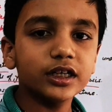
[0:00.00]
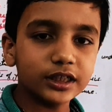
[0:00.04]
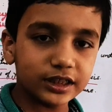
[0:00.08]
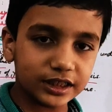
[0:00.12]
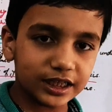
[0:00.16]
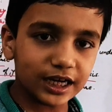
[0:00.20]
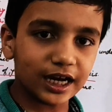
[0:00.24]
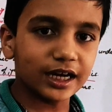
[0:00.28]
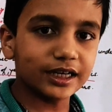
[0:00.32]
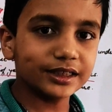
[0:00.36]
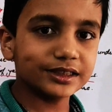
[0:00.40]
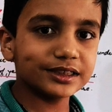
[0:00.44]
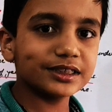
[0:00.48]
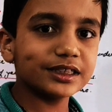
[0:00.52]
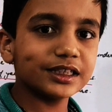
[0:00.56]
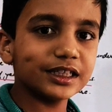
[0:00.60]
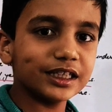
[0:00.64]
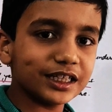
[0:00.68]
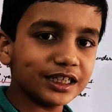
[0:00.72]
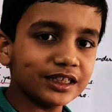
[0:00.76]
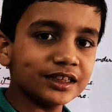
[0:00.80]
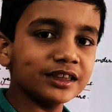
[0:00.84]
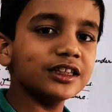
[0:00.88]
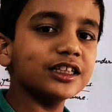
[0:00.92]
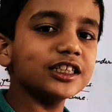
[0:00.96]

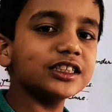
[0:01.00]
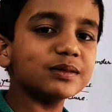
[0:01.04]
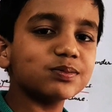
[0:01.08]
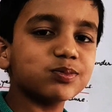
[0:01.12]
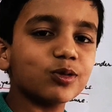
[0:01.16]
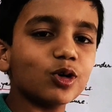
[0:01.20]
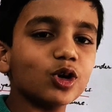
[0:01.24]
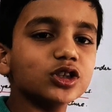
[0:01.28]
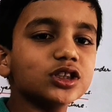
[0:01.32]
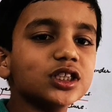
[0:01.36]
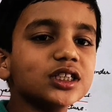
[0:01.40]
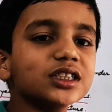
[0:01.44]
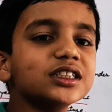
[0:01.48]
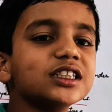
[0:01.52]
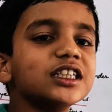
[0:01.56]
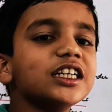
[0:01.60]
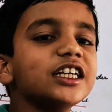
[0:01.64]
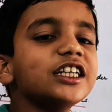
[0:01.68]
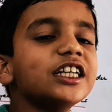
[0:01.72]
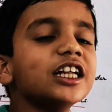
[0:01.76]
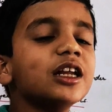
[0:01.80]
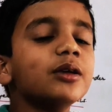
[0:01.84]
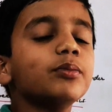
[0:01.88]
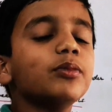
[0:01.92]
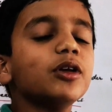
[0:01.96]
In this process
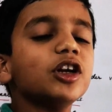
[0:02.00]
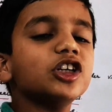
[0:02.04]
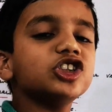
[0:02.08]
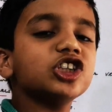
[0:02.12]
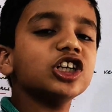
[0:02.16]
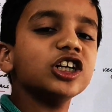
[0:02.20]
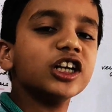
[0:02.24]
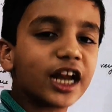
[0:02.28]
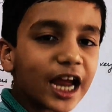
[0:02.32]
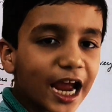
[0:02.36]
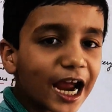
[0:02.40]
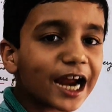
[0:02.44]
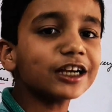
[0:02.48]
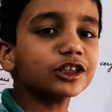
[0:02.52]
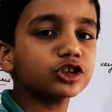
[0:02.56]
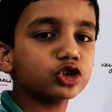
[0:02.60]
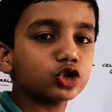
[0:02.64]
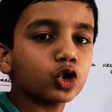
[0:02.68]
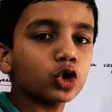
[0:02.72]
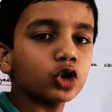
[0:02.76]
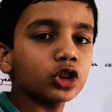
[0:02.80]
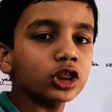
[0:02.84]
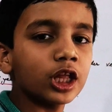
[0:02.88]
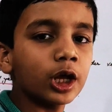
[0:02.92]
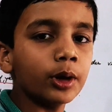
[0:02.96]
heat and pressure
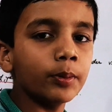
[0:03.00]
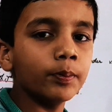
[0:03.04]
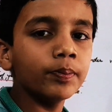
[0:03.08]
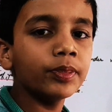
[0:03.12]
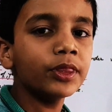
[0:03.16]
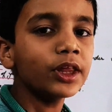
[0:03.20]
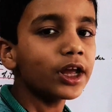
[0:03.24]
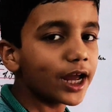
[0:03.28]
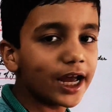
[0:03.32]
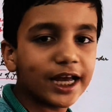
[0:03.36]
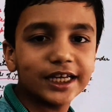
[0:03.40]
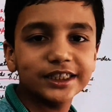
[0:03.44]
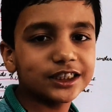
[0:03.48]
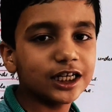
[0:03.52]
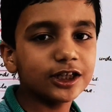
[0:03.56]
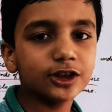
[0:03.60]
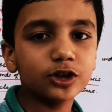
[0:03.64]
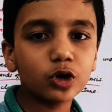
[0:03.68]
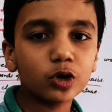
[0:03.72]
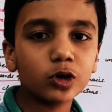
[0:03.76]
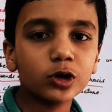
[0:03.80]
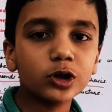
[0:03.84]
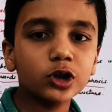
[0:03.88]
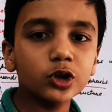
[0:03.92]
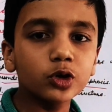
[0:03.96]
acts on them, as I
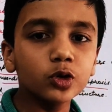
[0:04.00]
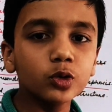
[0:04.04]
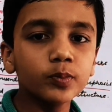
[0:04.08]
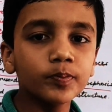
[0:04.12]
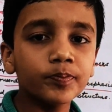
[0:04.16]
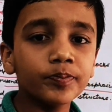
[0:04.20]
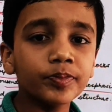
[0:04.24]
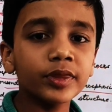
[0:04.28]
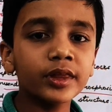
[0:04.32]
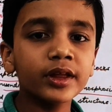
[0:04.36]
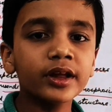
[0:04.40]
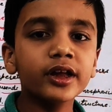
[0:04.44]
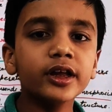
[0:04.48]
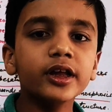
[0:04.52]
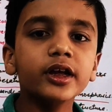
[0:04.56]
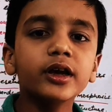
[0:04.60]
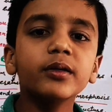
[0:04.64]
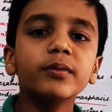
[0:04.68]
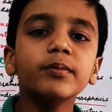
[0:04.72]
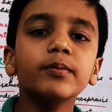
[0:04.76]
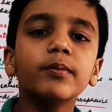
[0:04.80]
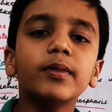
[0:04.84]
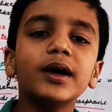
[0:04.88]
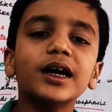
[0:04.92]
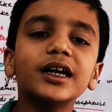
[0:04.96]
told you.
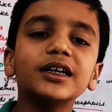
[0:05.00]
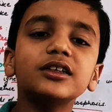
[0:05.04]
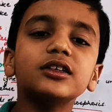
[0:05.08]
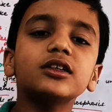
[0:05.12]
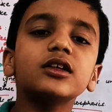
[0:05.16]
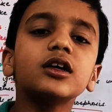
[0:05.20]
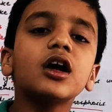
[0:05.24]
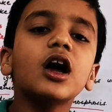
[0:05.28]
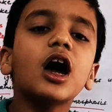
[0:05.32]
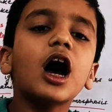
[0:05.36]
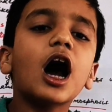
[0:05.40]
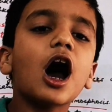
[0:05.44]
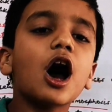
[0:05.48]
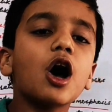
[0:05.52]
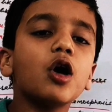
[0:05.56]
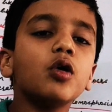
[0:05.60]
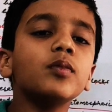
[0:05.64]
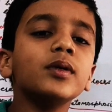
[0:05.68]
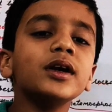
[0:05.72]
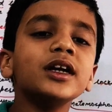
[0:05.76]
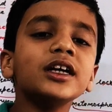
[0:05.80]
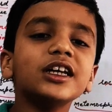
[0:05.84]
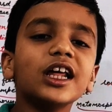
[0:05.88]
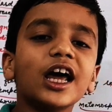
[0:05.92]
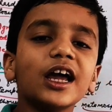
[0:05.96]
But how
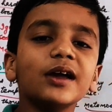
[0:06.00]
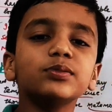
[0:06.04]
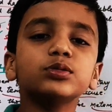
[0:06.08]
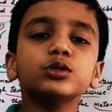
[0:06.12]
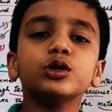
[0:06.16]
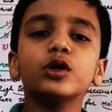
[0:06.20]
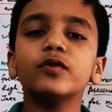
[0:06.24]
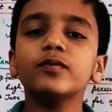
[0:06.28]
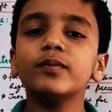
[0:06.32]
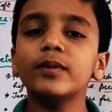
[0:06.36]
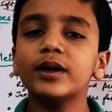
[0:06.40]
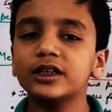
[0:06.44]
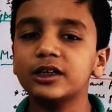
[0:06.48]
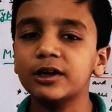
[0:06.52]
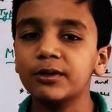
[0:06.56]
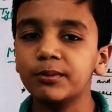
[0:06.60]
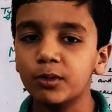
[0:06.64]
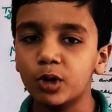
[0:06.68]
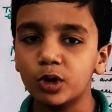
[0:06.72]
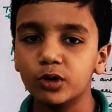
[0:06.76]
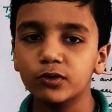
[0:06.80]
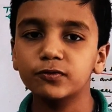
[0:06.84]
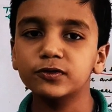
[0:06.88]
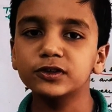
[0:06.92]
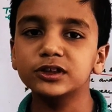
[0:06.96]
many types of
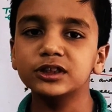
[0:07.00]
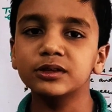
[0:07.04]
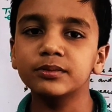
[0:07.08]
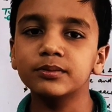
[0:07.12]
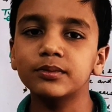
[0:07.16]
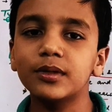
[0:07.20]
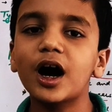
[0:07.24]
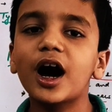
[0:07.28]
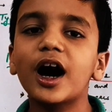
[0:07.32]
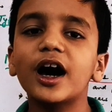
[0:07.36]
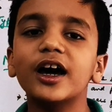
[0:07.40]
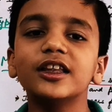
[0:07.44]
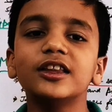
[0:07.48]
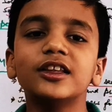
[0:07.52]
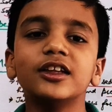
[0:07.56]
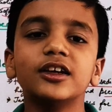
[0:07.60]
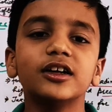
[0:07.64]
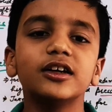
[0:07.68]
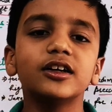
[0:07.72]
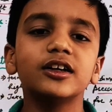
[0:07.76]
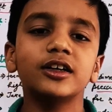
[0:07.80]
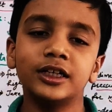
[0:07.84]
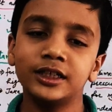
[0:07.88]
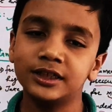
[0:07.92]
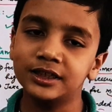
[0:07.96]
metamorphism are
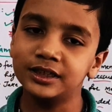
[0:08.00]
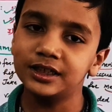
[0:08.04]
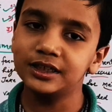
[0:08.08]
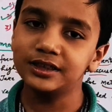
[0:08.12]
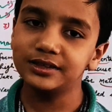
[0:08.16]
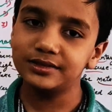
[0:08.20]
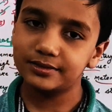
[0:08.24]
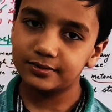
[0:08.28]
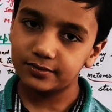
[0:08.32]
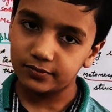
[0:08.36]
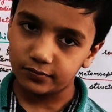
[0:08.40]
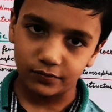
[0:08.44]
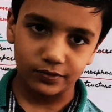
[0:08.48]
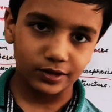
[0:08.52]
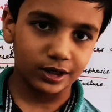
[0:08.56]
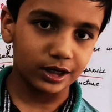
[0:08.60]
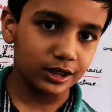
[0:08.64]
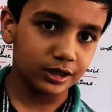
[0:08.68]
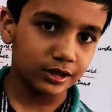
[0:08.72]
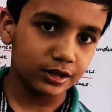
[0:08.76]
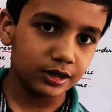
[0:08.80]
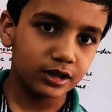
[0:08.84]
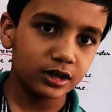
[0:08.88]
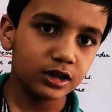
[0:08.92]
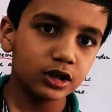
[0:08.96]
there in this
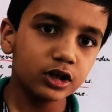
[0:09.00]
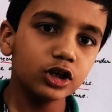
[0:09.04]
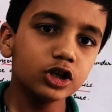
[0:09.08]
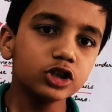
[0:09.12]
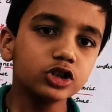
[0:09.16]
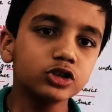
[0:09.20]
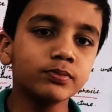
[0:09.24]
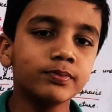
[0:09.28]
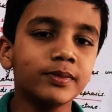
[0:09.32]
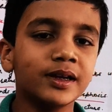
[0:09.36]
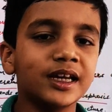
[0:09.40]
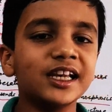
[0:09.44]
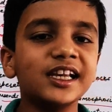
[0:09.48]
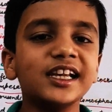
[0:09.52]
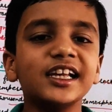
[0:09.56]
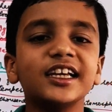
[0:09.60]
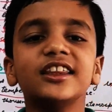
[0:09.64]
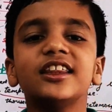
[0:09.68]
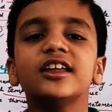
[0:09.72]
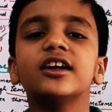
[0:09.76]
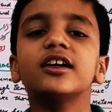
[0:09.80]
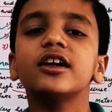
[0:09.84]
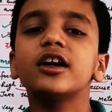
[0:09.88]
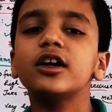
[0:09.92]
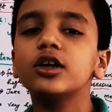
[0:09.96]
world? So
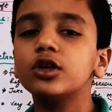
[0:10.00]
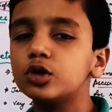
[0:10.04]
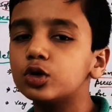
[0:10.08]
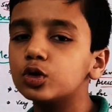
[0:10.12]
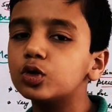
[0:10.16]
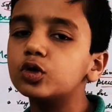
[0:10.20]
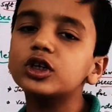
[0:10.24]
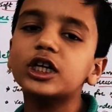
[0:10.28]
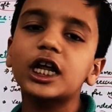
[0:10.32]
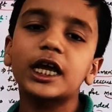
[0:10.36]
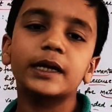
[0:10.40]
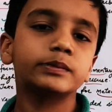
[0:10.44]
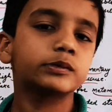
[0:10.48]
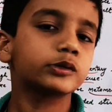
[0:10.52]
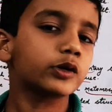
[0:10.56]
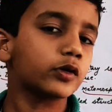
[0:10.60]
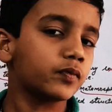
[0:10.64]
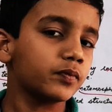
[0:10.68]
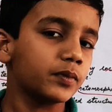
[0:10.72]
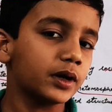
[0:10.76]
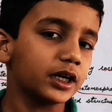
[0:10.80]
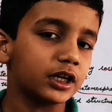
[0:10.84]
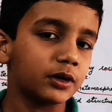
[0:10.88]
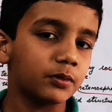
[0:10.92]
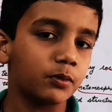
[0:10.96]
mainly there are two types
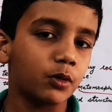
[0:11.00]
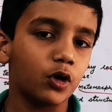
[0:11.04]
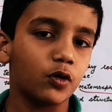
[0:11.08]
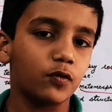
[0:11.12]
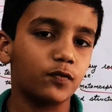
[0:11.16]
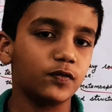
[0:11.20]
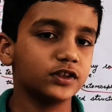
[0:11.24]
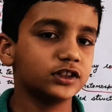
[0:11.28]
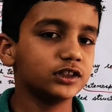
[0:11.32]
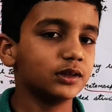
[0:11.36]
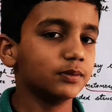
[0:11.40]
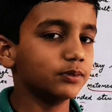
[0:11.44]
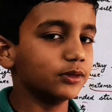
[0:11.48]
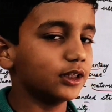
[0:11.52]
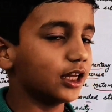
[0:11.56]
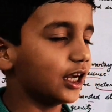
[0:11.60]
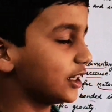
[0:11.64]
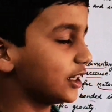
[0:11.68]
of metamorphism